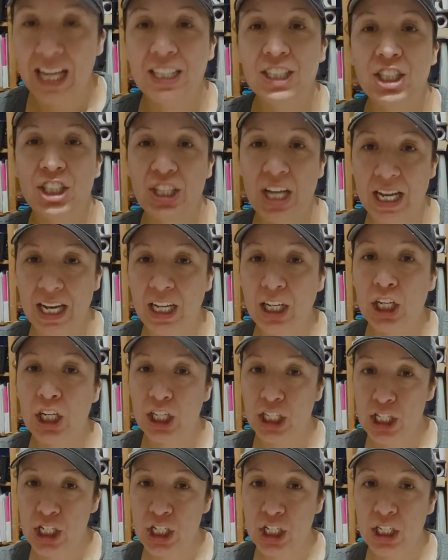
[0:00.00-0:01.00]
Jenna
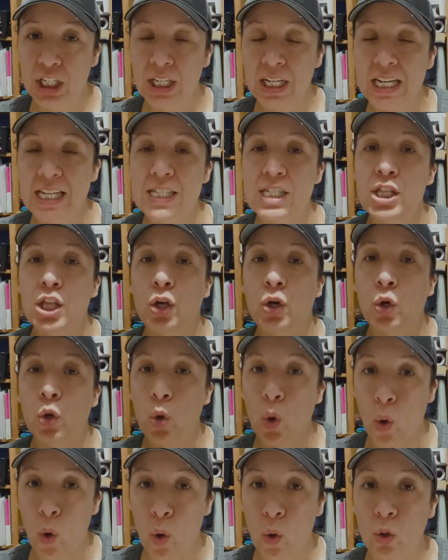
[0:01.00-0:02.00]
Kutcher is the
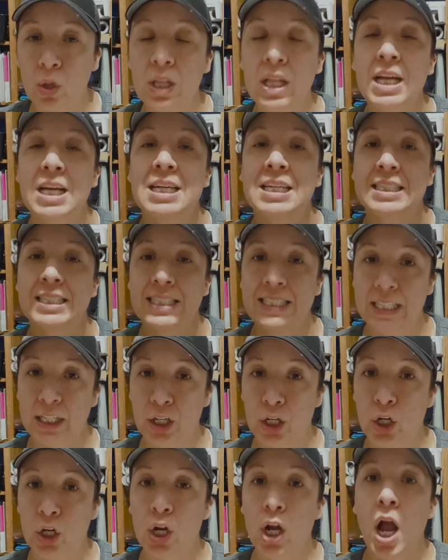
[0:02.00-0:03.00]
Goal
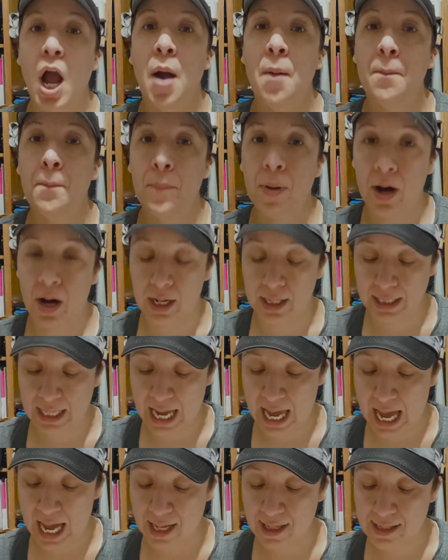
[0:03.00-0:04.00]
Digger
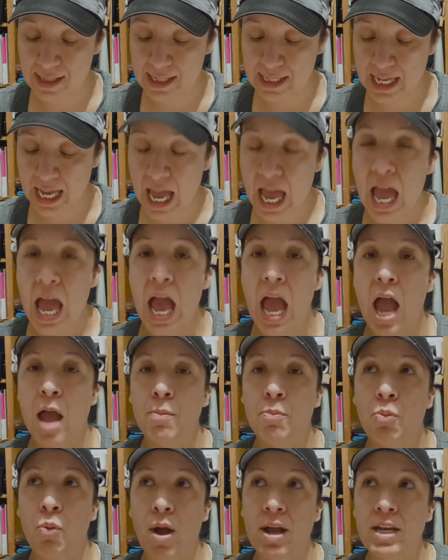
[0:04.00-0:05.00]
podcast.
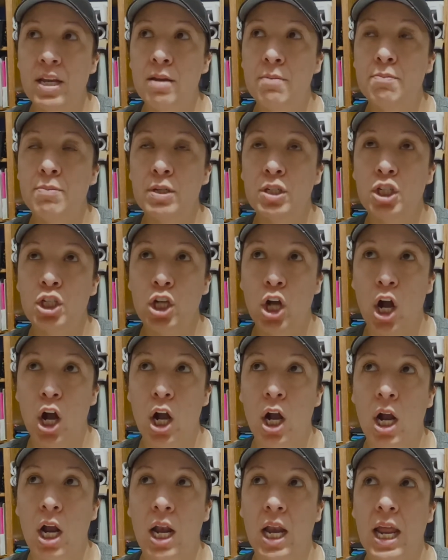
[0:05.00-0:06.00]
And Brendan
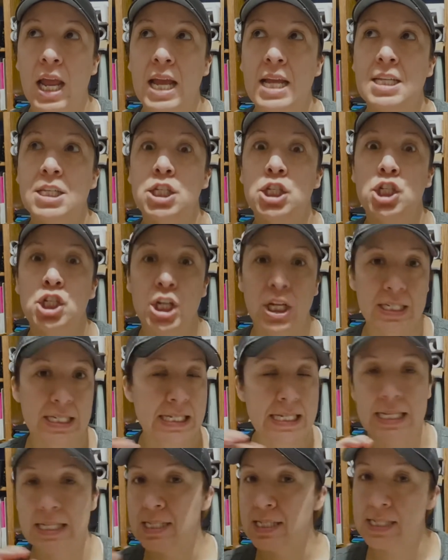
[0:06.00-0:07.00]
Burchard is just
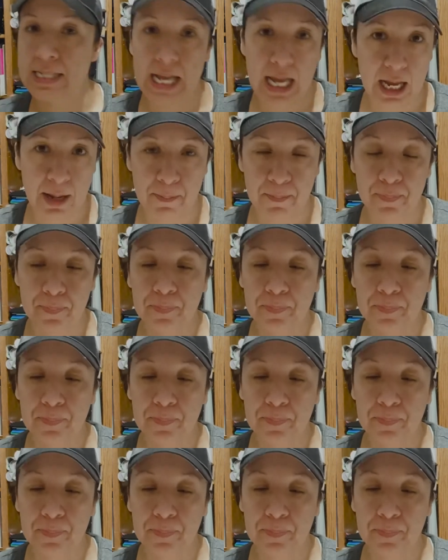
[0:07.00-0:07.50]
his name.